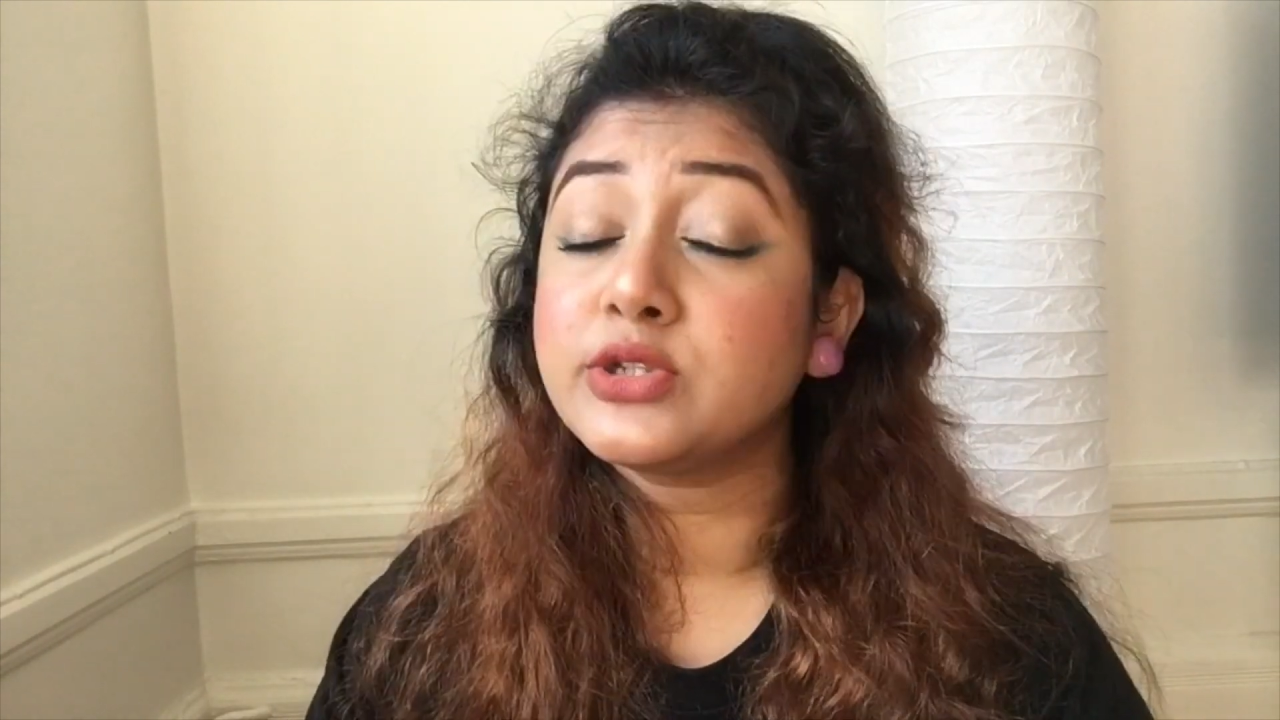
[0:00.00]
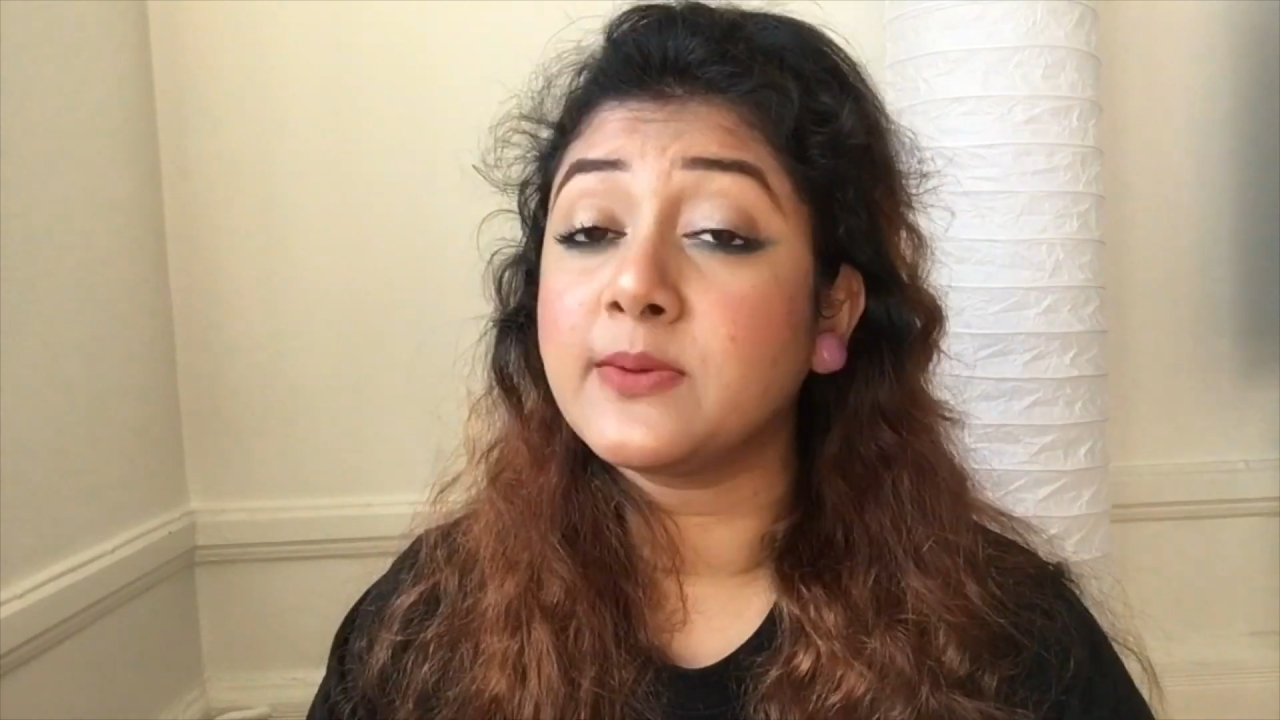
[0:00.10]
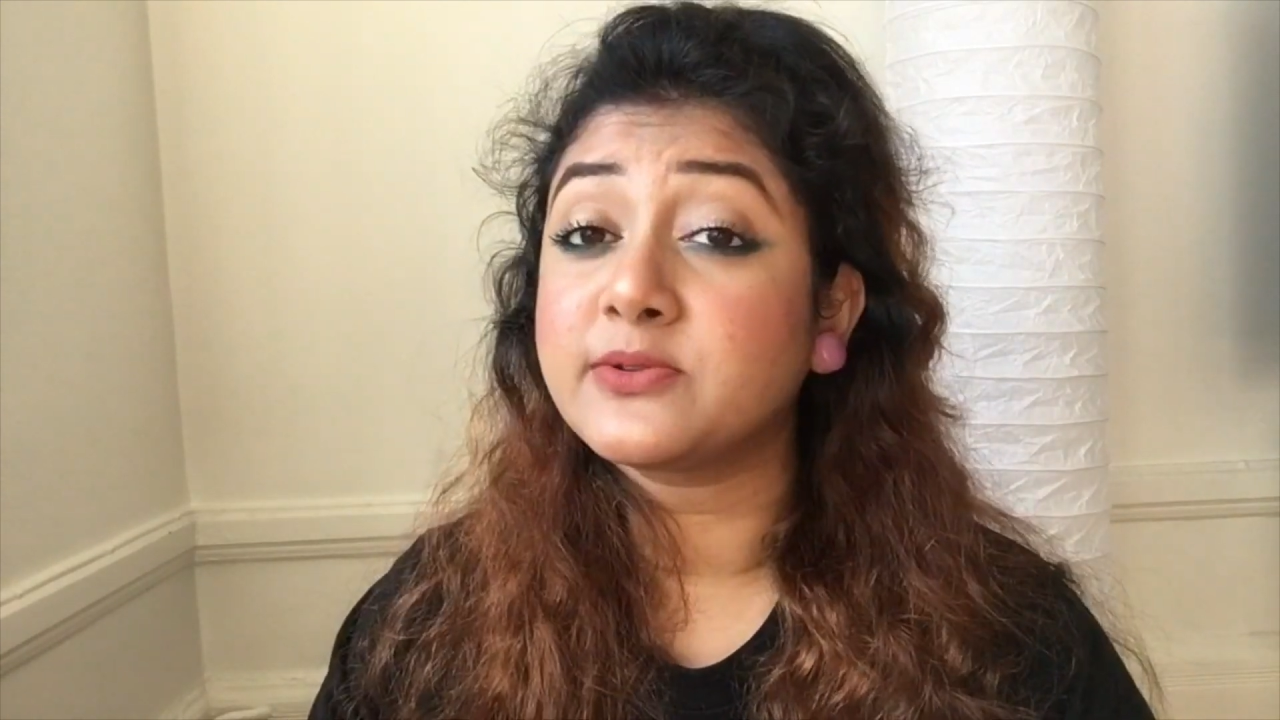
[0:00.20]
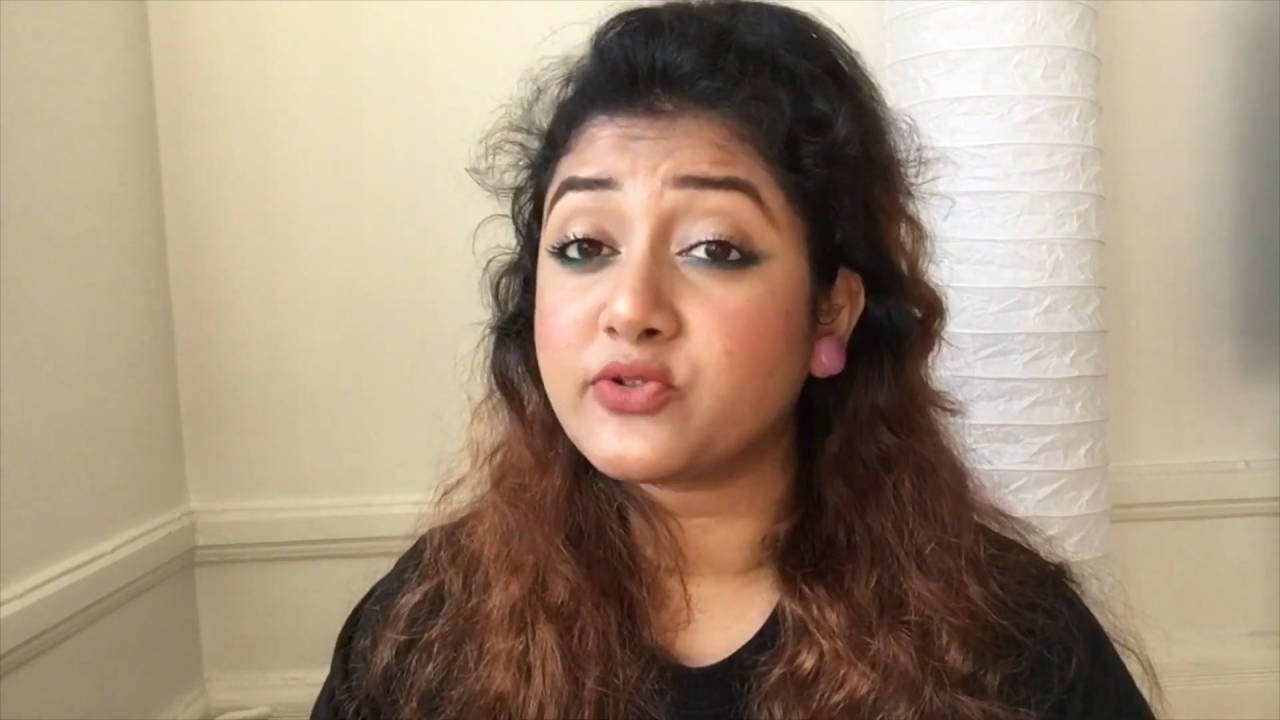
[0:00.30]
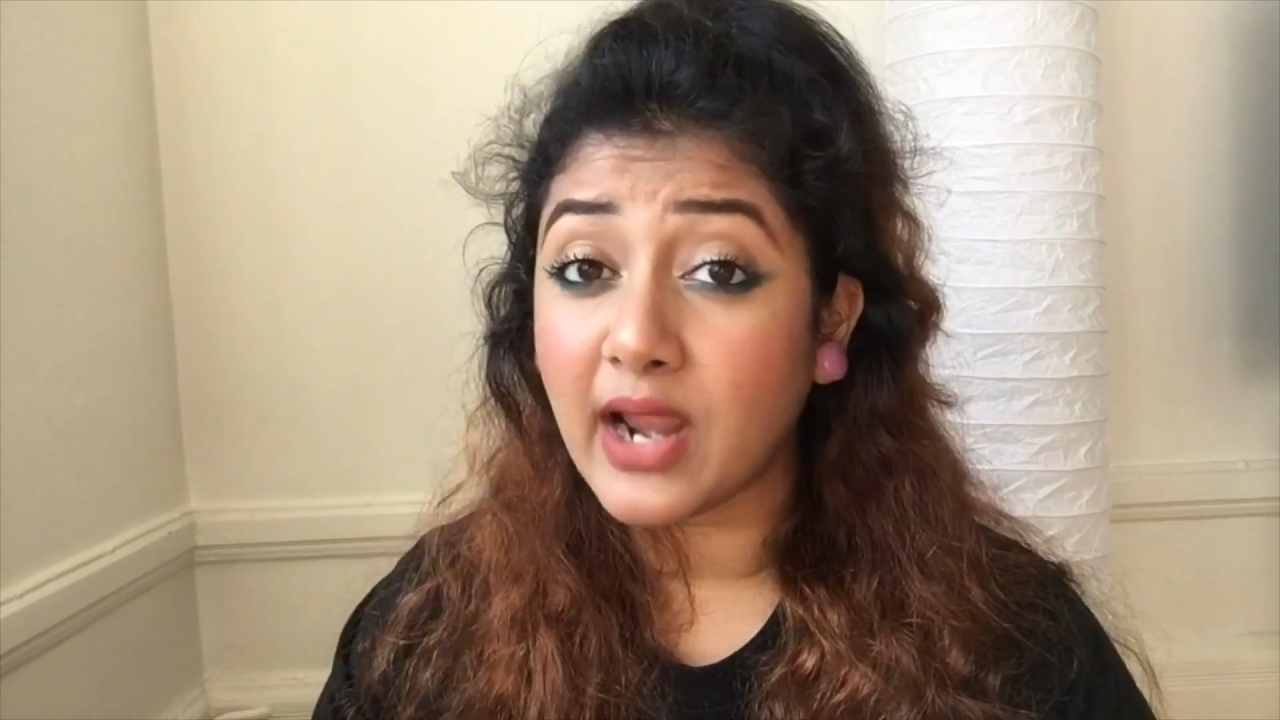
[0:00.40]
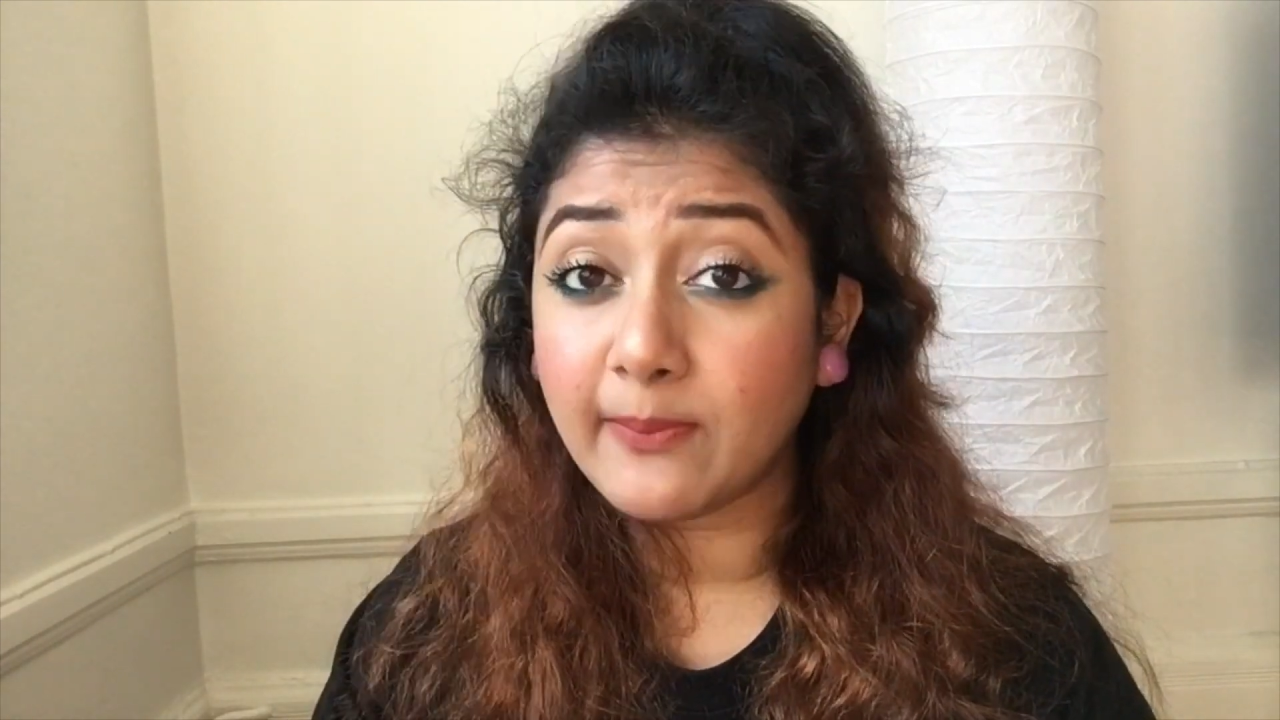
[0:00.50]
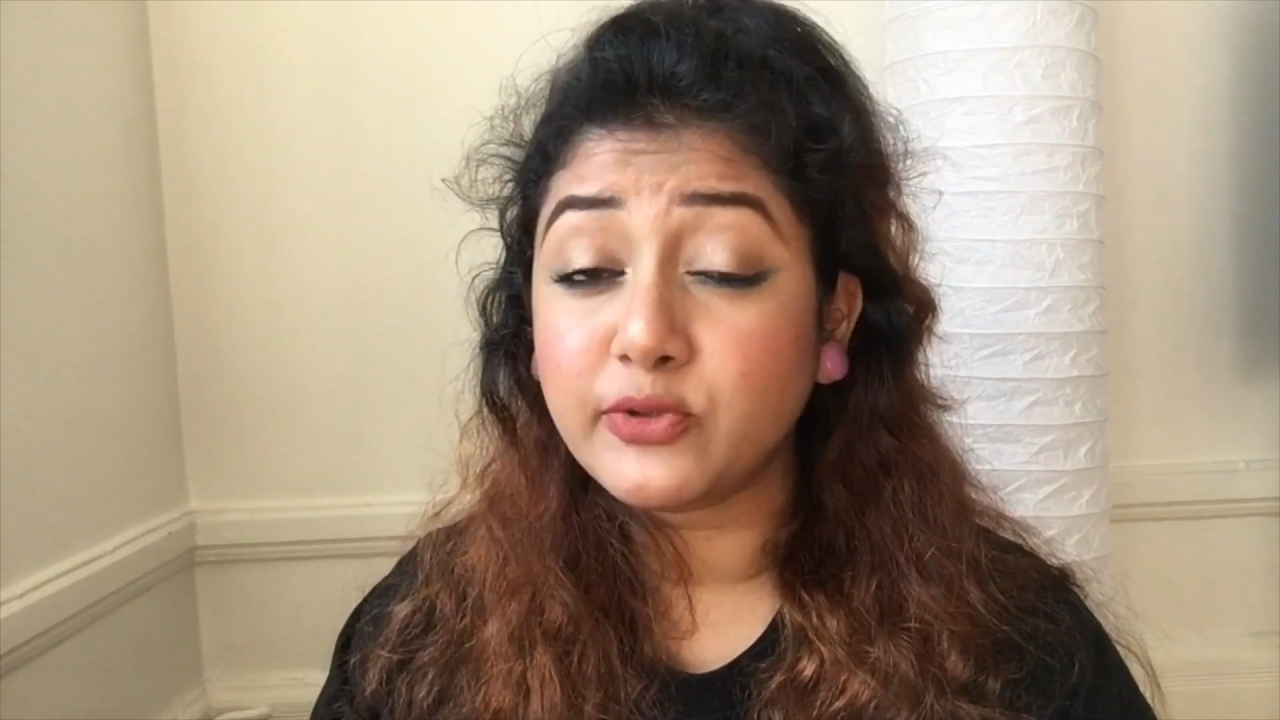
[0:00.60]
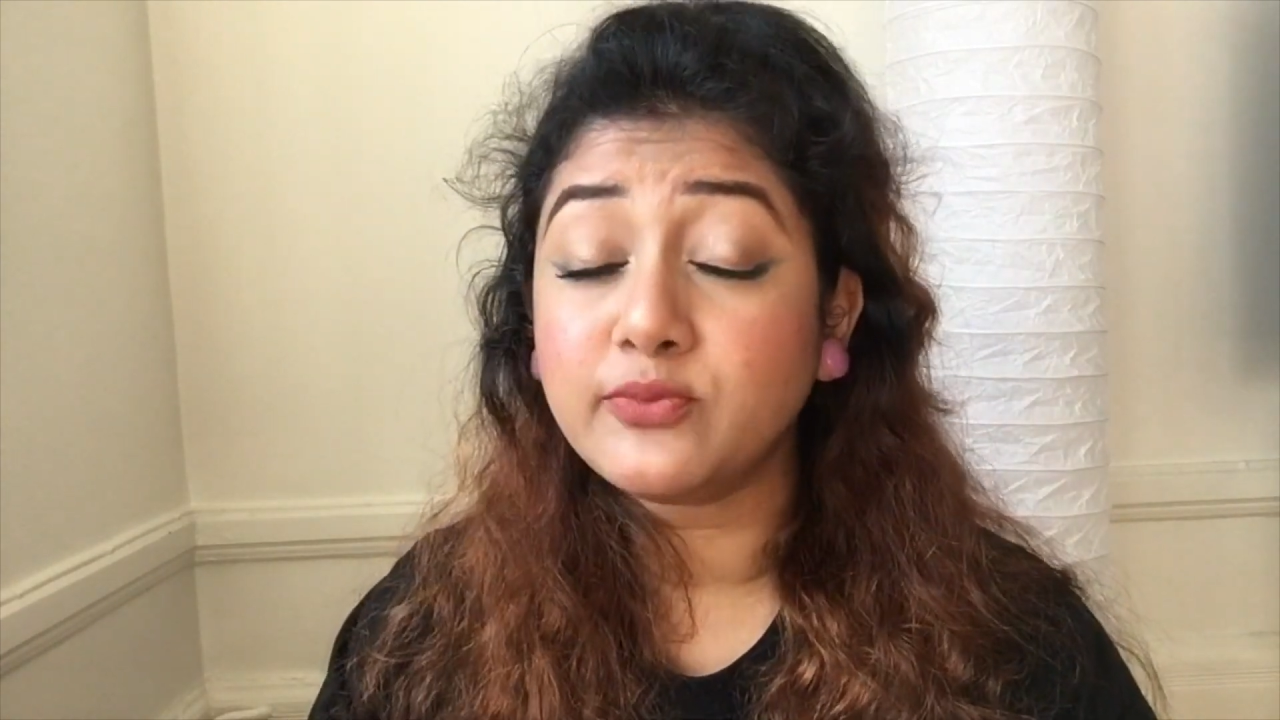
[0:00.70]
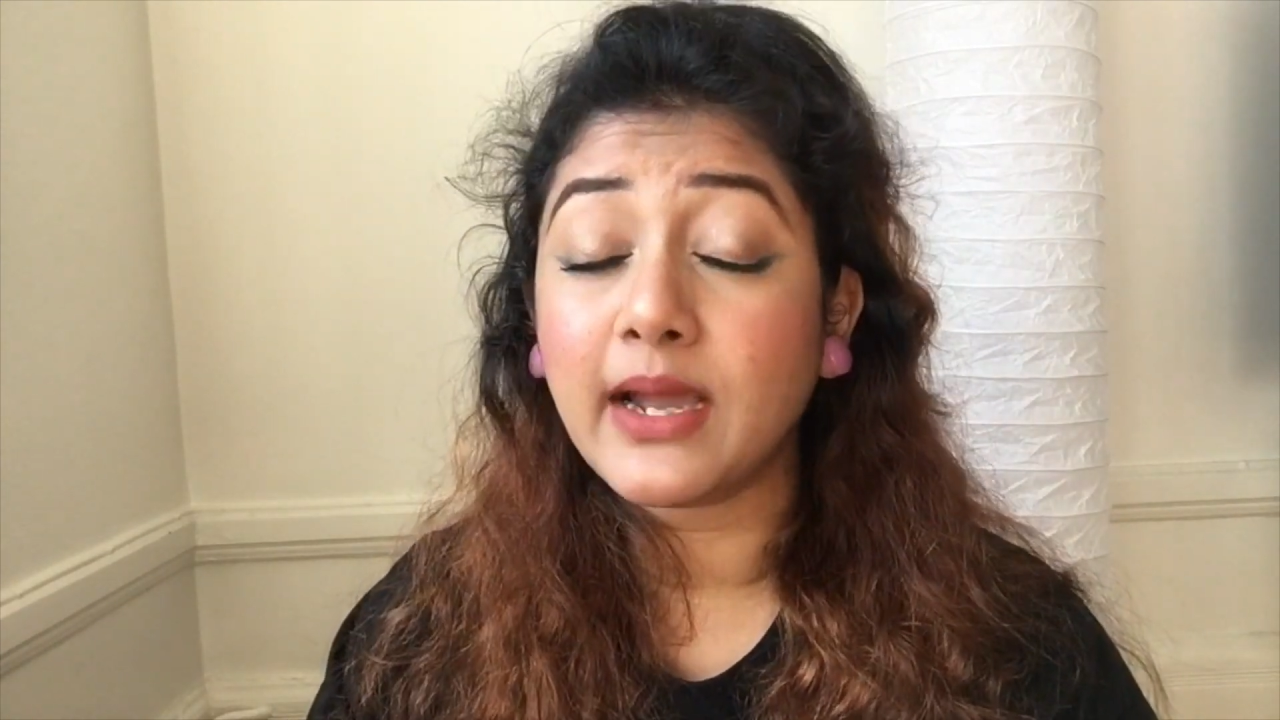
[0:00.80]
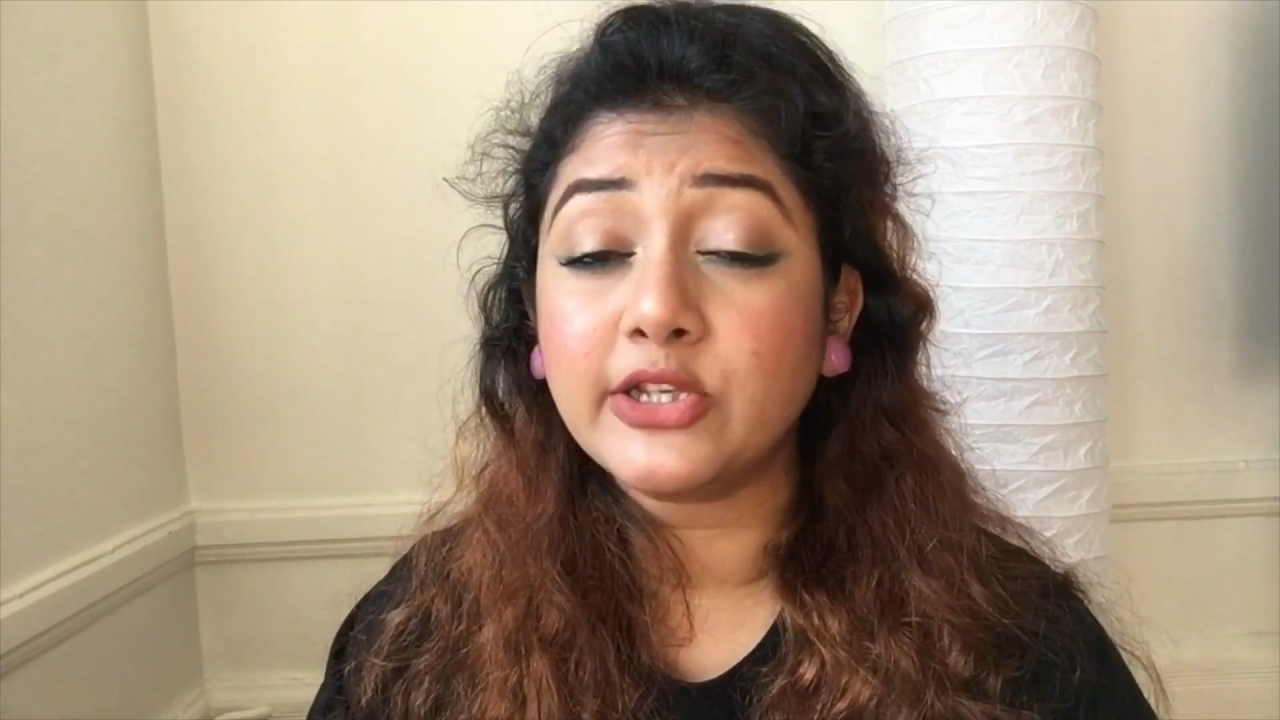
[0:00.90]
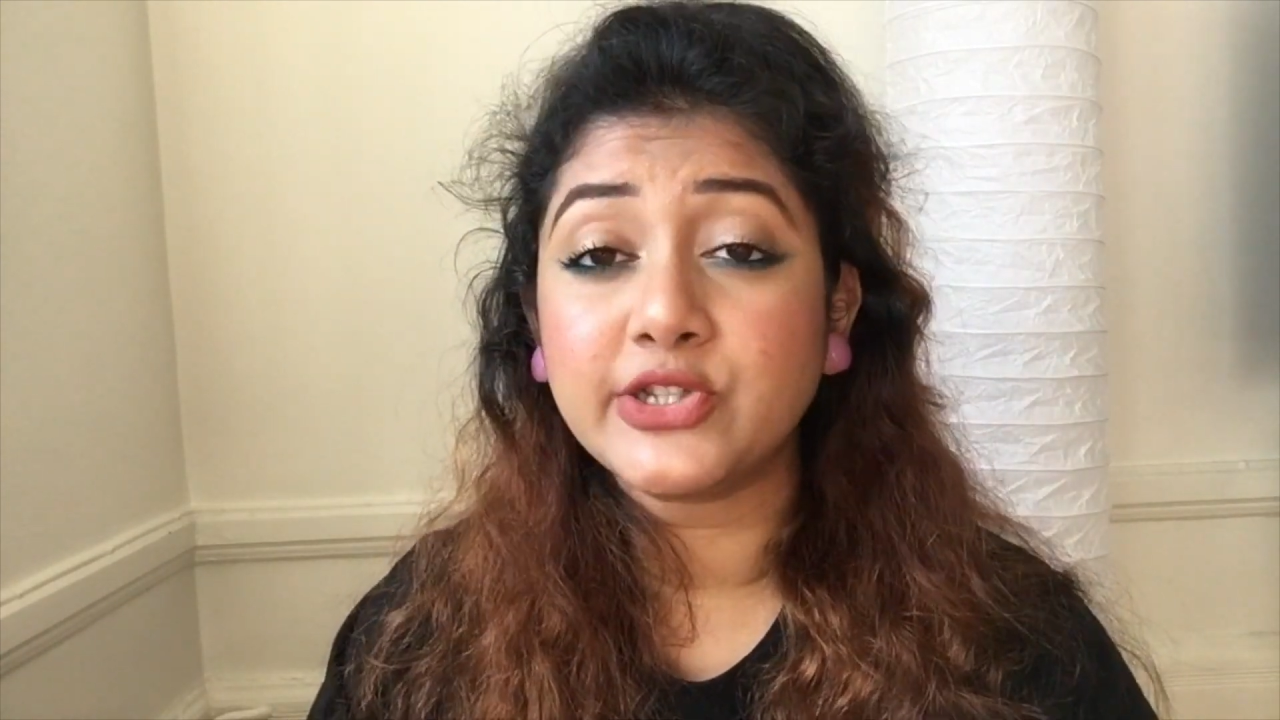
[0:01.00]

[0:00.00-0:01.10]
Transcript: subscribe to my